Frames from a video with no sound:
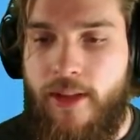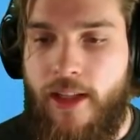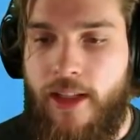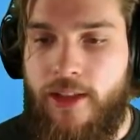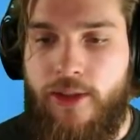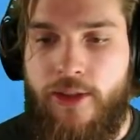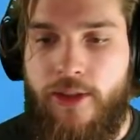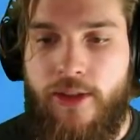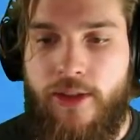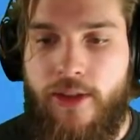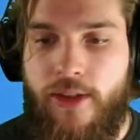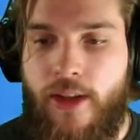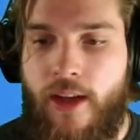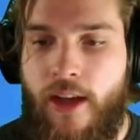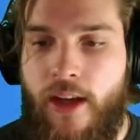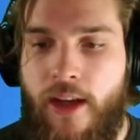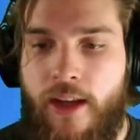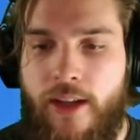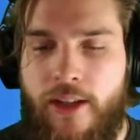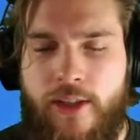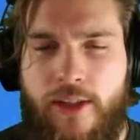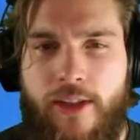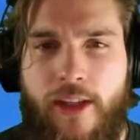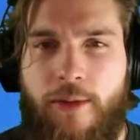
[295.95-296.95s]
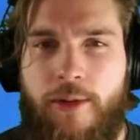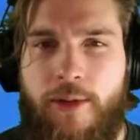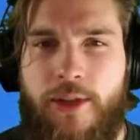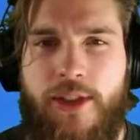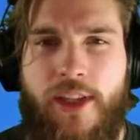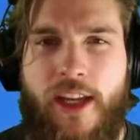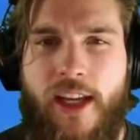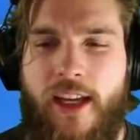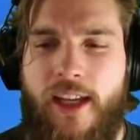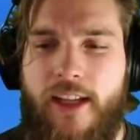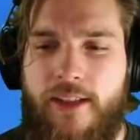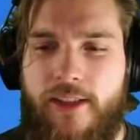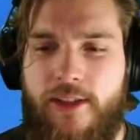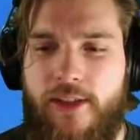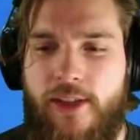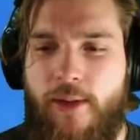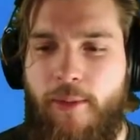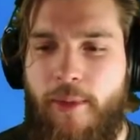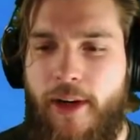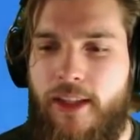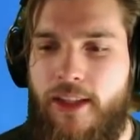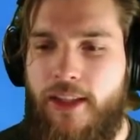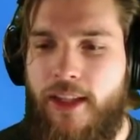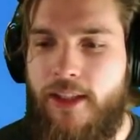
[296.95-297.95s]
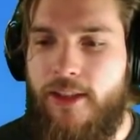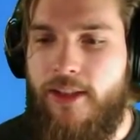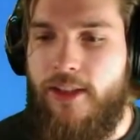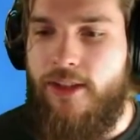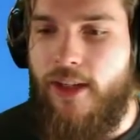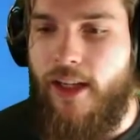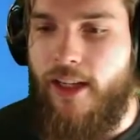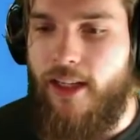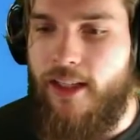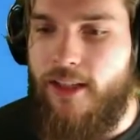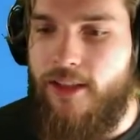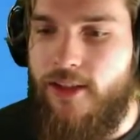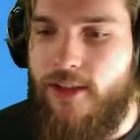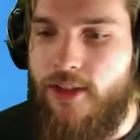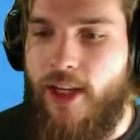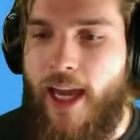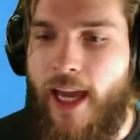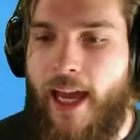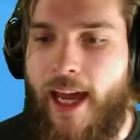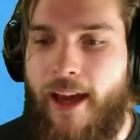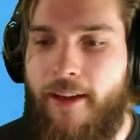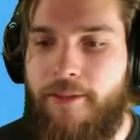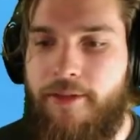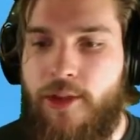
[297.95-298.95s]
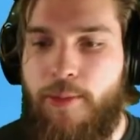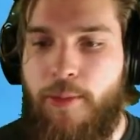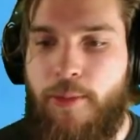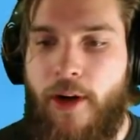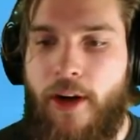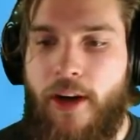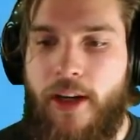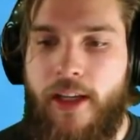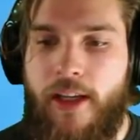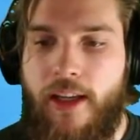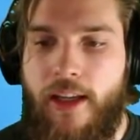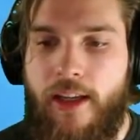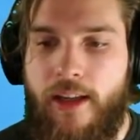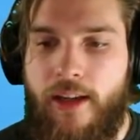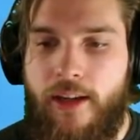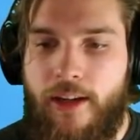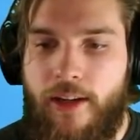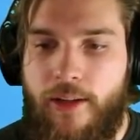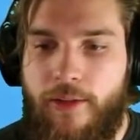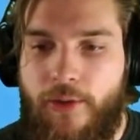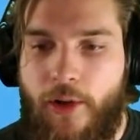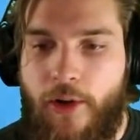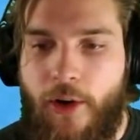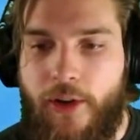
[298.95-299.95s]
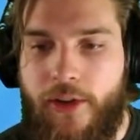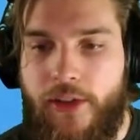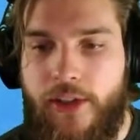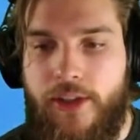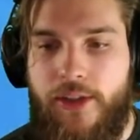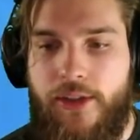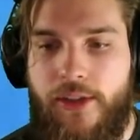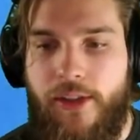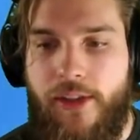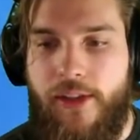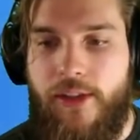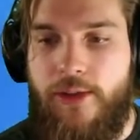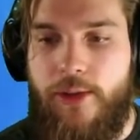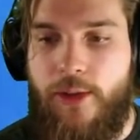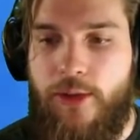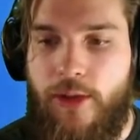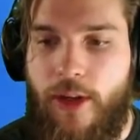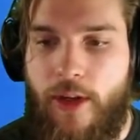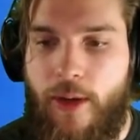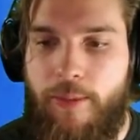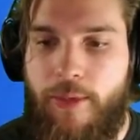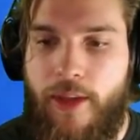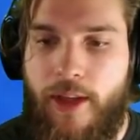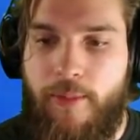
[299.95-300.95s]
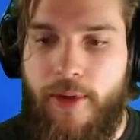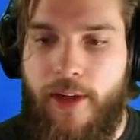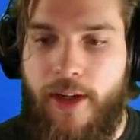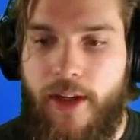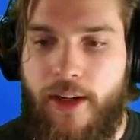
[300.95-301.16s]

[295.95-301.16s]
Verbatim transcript: That's just, they were saying somebody thinks it's like scavs spawning in a far distance or something,